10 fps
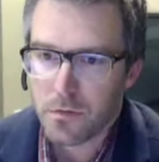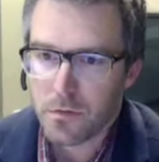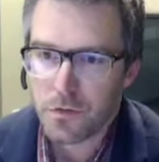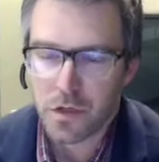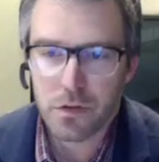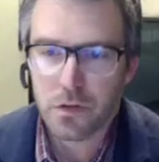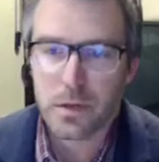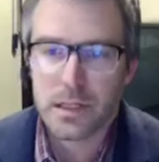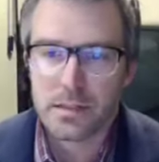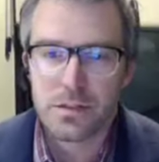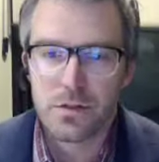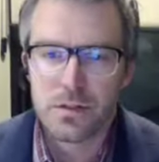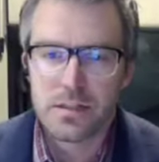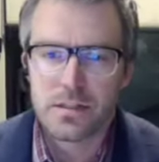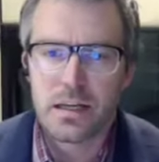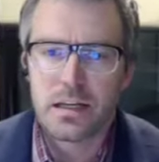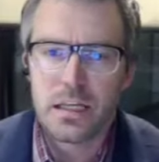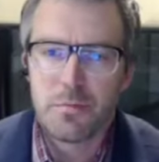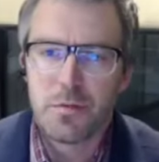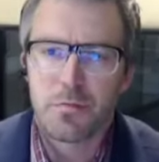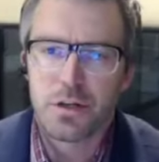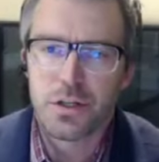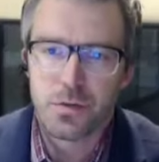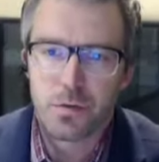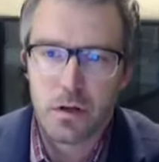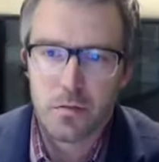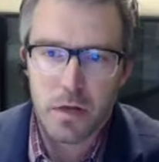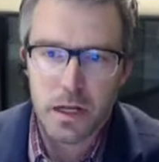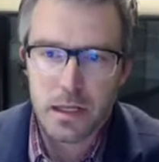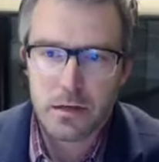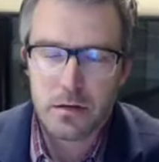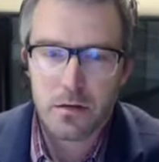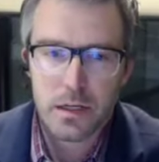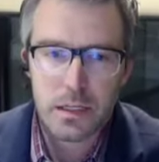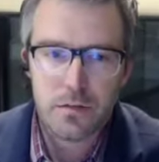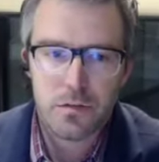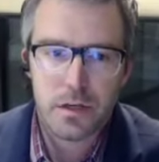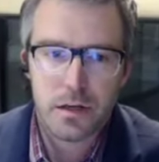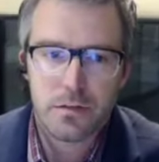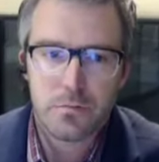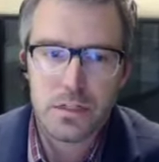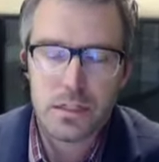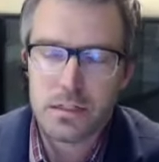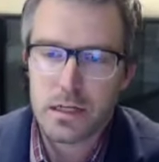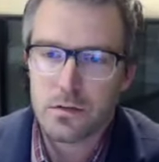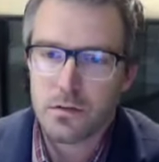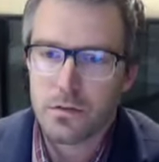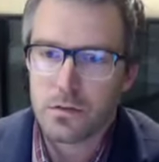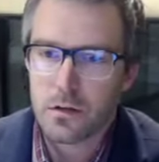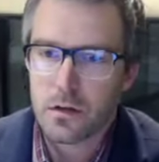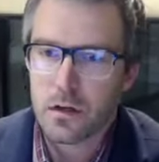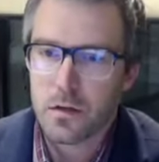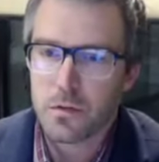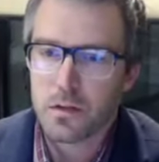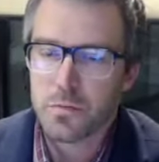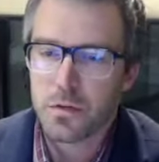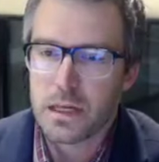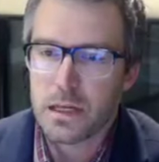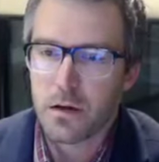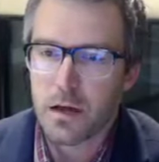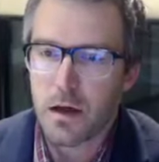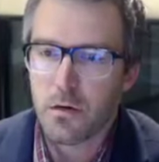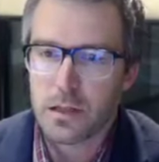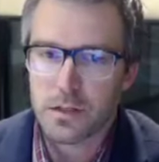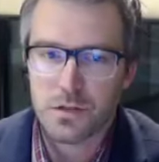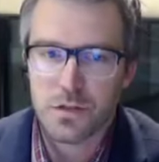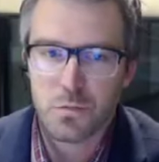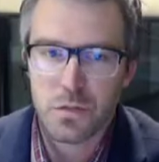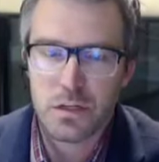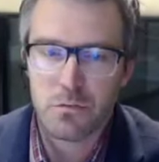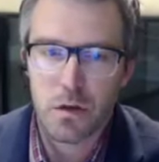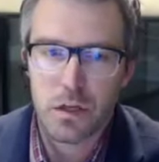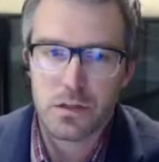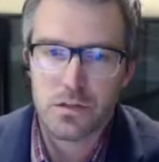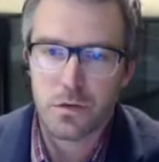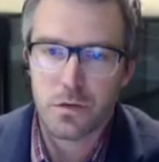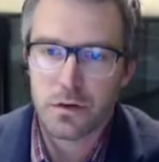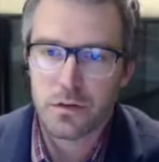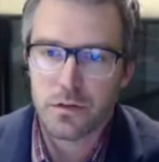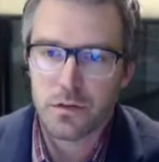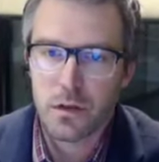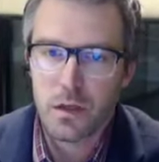Generally, the way I like to do these is kind of keep them pretty short on my end. I'll kind of give you guys some details, explain how elections are being run as far as